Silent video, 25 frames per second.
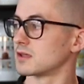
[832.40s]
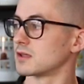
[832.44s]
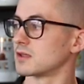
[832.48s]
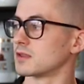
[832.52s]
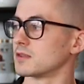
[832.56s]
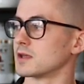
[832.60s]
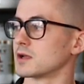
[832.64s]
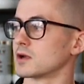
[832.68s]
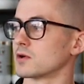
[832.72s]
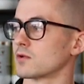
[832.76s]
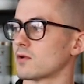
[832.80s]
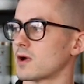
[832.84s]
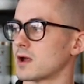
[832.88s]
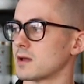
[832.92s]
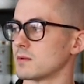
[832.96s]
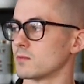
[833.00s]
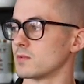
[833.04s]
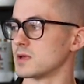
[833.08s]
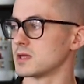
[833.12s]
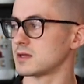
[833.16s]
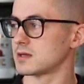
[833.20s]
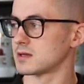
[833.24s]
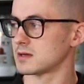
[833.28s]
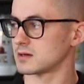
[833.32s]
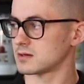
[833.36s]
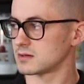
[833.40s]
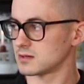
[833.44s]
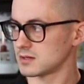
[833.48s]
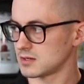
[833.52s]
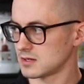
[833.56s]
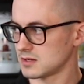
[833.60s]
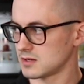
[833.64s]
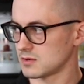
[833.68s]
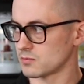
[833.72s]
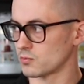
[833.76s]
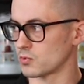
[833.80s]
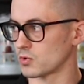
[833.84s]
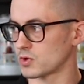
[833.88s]
then great.
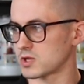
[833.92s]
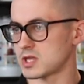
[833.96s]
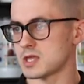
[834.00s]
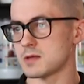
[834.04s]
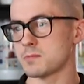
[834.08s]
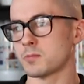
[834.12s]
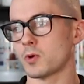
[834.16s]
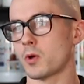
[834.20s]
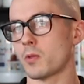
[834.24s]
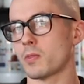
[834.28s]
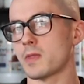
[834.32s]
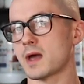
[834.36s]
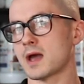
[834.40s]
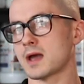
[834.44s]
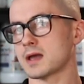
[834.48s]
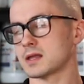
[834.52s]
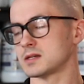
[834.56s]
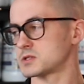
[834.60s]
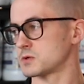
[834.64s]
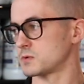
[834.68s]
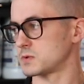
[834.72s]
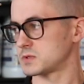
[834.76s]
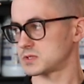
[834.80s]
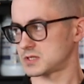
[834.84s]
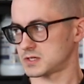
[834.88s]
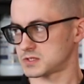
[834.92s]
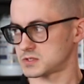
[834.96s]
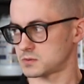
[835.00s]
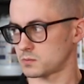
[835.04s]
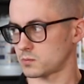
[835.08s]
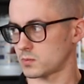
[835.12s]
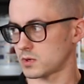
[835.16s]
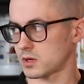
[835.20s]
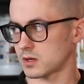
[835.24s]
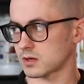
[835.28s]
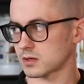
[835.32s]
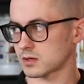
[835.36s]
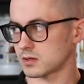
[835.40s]
We'll keep on that until it doesn't
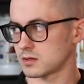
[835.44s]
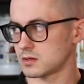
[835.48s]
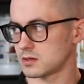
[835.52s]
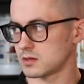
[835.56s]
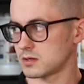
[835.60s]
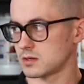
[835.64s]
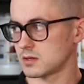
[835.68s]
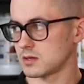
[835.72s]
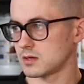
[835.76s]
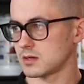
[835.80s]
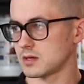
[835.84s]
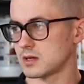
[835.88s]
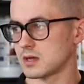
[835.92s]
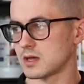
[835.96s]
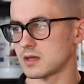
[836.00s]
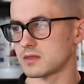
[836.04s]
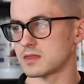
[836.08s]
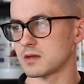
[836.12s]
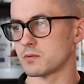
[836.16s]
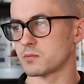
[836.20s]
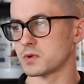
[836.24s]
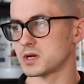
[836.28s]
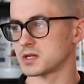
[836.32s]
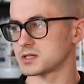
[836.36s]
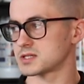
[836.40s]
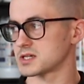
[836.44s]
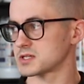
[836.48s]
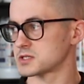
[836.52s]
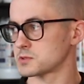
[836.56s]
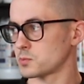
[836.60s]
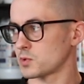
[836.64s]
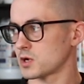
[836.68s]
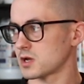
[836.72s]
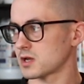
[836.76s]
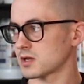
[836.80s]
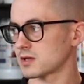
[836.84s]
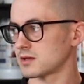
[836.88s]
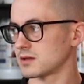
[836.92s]
work. And then when it doesn't
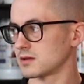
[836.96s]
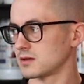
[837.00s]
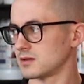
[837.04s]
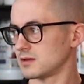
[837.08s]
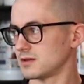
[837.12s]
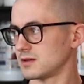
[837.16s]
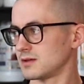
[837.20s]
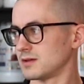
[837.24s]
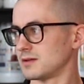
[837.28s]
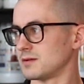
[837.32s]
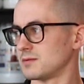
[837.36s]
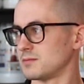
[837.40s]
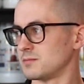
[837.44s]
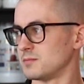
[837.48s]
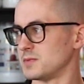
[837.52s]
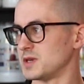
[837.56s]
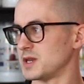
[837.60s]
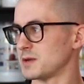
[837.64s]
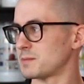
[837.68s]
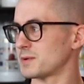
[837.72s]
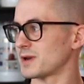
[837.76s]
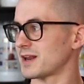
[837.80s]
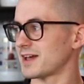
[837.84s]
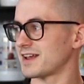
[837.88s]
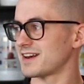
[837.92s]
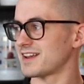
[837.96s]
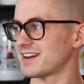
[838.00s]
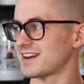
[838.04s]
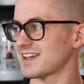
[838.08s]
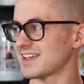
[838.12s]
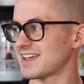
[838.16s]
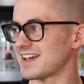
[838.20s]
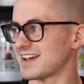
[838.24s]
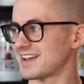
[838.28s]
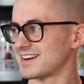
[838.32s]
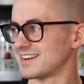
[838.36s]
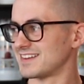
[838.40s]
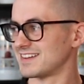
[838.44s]
work, manipulate it
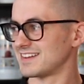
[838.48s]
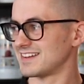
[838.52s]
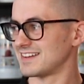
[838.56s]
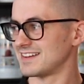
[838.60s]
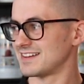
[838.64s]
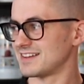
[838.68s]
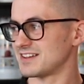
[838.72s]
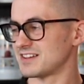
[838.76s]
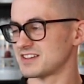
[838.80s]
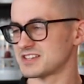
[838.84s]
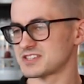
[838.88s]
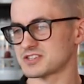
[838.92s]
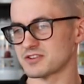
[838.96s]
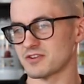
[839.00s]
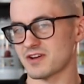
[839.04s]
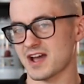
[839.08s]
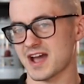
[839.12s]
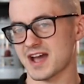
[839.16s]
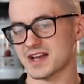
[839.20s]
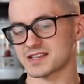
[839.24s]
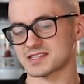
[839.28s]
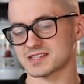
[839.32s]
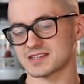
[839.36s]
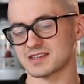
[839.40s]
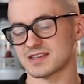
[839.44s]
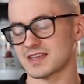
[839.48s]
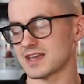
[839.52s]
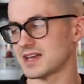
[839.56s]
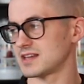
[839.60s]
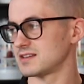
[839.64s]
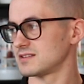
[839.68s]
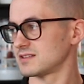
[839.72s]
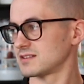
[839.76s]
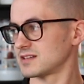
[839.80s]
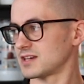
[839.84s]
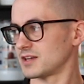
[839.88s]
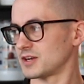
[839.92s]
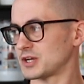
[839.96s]
again. So ask again,
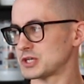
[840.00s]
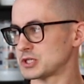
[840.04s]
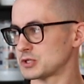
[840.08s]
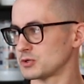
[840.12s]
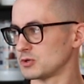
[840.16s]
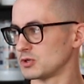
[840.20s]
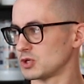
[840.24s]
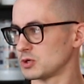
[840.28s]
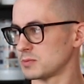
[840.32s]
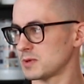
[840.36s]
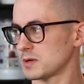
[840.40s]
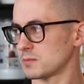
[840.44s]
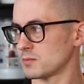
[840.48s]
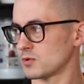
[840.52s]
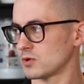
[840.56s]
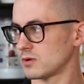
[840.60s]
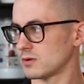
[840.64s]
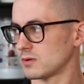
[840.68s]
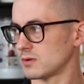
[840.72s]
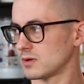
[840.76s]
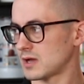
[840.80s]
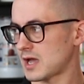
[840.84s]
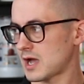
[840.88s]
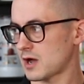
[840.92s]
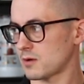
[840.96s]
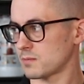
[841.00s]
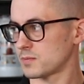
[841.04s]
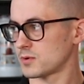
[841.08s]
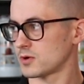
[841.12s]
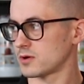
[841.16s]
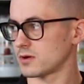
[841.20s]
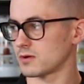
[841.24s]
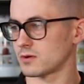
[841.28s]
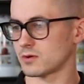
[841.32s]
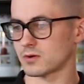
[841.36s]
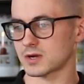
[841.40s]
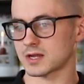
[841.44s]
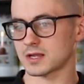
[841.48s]
can I do a little bit more output,
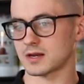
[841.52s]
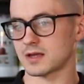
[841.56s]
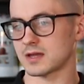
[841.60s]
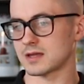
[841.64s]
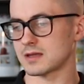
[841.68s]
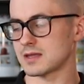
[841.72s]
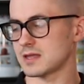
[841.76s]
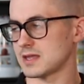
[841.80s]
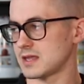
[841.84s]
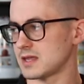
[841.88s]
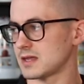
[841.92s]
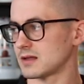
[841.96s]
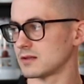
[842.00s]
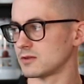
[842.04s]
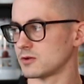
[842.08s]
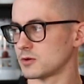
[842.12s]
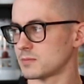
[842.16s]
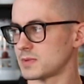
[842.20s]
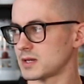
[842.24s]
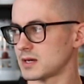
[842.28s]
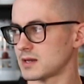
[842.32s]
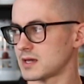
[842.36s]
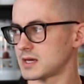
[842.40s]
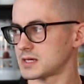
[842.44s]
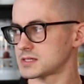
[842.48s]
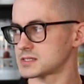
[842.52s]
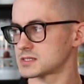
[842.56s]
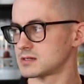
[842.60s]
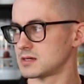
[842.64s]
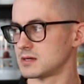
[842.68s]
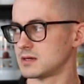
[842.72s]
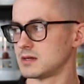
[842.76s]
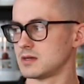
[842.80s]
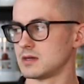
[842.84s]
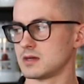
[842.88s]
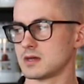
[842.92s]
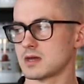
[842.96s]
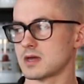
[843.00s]
or can I eat a little bit less?
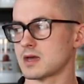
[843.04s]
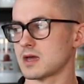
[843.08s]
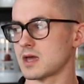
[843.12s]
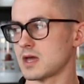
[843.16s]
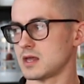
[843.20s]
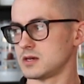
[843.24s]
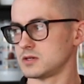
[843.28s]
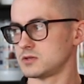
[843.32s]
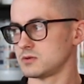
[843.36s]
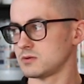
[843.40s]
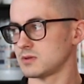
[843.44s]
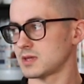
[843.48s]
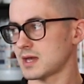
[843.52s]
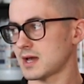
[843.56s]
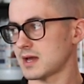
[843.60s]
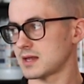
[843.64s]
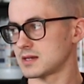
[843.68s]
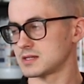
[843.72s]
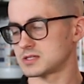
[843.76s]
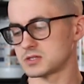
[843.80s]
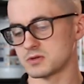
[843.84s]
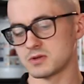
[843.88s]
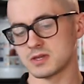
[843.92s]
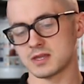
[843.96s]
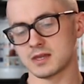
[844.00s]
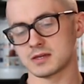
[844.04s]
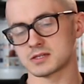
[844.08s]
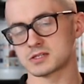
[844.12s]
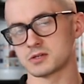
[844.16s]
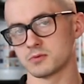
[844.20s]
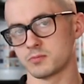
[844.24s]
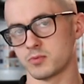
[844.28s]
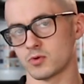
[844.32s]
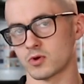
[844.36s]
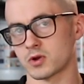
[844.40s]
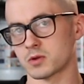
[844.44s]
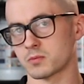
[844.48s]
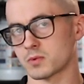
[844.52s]
And do that until you get to a
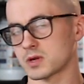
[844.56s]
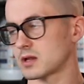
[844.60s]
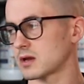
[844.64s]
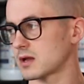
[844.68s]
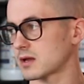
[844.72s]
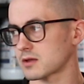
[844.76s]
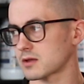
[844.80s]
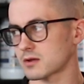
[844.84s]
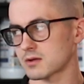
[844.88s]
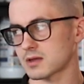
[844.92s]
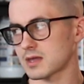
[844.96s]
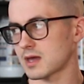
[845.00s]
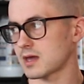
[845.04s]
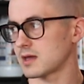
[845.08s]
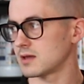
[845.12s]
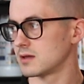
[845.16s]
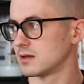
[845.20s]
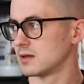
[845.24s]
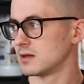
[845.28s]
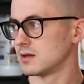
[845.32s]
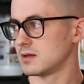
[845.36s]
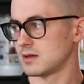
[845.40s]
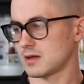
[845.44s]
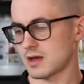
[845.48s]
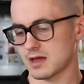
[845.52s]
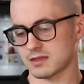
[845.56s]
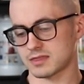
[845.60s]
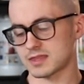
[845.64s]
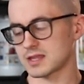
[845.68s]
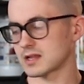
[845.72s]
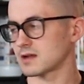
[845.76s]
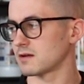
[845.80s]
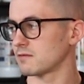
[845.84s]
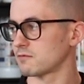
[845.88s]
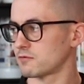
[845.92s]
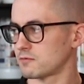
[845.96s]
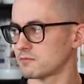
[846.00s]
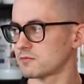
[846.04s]
point where you're okay, I think
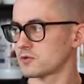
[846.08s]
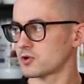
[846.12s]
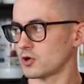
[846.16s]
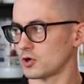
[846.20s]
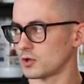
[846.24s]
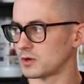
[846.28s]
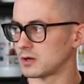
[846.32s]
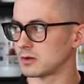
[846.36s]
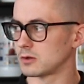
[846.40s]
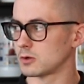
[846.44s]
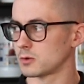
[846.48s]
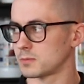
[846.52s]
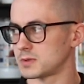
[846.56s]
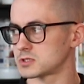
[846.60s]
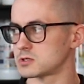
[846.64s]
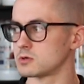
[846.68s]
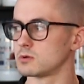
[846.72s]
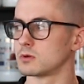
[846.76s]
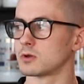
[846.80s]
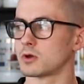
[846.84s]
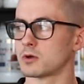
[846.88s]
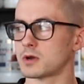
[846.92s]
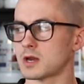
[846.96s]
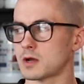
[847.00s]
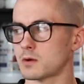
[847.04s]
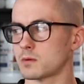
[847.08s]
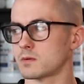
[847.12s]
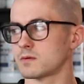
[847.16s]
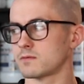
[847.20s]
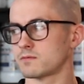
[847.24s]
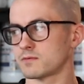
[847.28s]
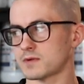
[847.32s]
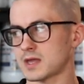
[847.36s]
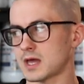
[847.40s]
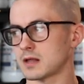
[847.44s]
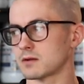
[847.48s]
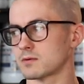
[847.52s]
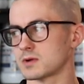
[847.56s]
I've gone a little bit too low now with
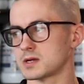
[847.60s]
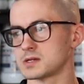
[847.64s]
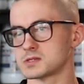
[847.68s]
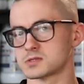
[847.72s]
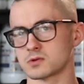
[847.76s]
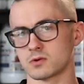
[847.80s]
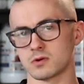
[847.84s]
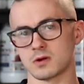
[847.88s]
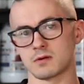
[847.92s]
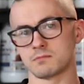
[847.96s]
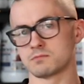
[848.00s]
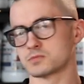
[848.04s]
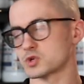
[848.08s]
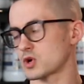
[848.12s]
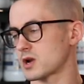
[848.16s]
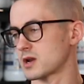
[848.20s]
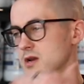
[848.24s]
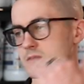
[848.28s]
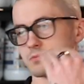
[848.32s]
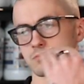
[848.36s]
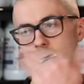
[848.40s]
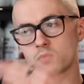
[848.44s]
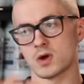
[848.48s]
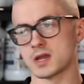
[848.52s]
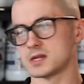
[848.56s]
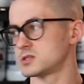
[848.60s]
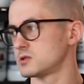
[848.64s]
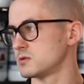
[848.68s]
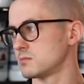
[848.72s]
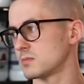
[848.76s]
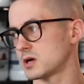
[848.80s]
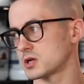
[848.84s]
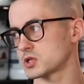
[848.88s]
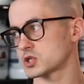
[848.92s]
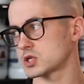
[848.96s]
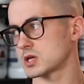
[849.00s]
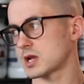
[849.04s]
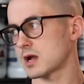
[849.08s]
calories, or I'm training way too
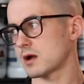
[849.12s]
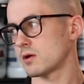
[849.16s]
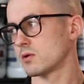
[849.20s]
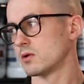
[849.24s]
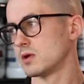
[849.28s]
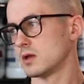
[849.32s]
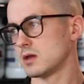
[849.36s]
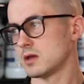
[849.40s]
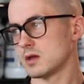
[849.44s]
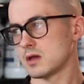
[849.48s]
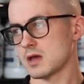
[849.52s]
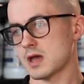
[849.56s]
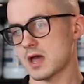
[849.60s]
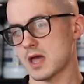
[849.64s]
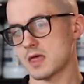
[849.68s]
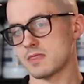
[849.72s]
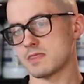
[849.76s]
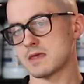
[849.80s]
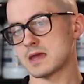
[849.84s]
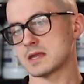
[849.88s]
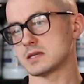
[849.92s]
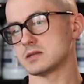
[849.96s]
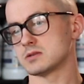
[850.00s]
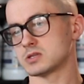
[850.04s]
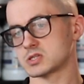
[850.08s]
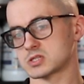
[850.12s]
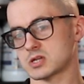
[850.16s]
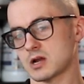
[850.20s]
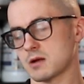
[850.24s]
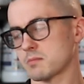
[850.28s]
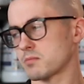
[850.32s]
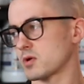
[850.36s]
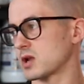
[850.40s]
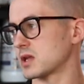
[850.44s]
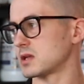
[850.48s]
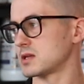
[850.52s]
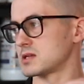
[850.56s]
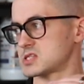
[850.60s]
much now. And then start
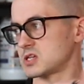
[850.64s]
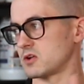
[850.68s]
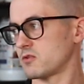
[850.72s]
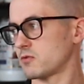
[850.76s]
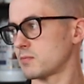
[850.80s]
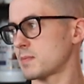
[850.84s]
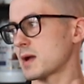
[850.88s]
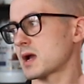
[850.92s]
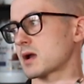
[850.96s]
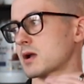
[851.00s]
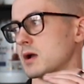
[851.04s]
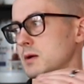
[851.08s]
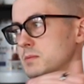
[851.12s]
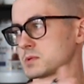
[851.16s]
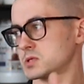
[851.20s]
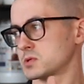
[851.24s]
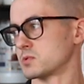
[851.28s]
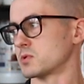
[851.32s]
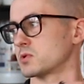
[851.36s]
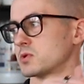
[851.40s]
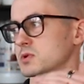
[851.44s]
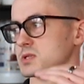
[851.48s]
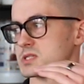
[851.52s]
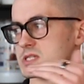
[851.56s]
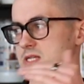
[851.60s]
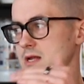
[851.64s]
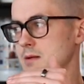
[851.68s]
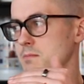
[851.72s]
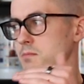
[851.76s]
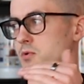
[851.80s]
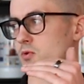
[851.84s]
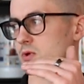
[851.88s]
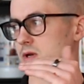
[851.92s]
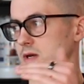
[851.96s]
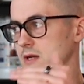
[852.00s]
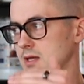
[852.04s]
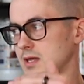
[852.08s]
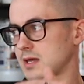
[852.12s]
bringing yourself back up to a good
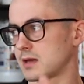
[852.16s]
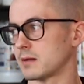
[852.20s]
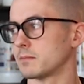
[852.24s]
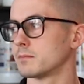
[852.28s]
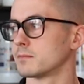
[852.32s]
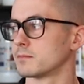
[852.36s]
standpoint again.